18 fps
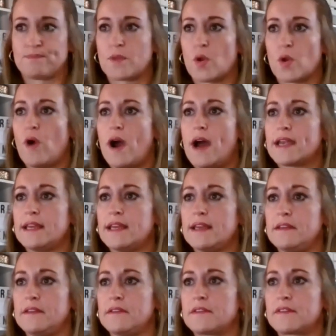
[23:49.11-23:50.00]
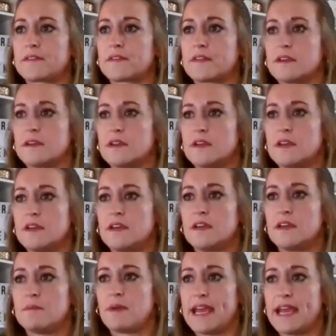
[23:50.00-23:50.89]
One is,
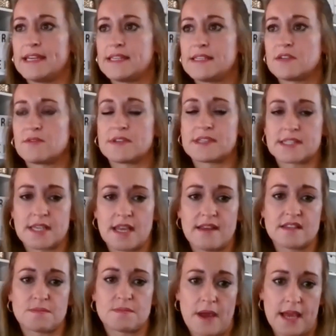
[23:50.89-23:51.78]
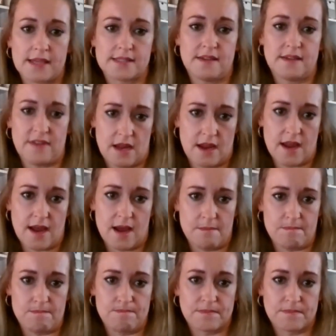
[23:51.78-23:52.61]
my entity receives passive income.